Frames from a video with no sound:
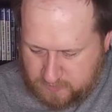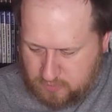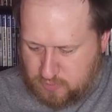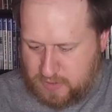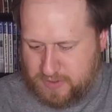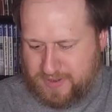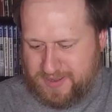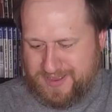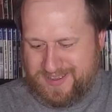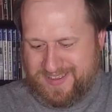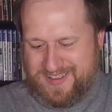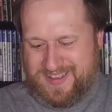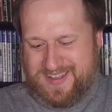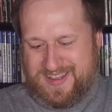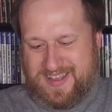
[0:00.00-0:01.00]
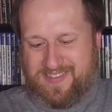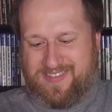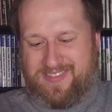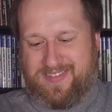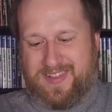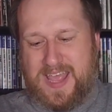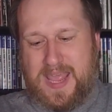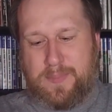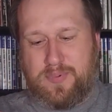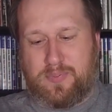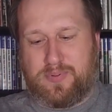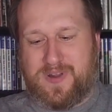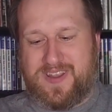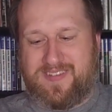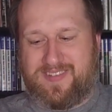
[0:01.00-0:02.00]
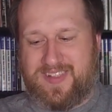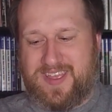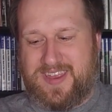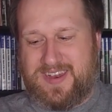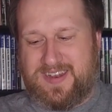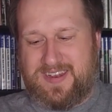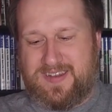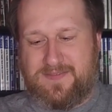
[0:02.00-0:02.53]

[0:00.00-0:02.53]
Oh, a slap bracelet.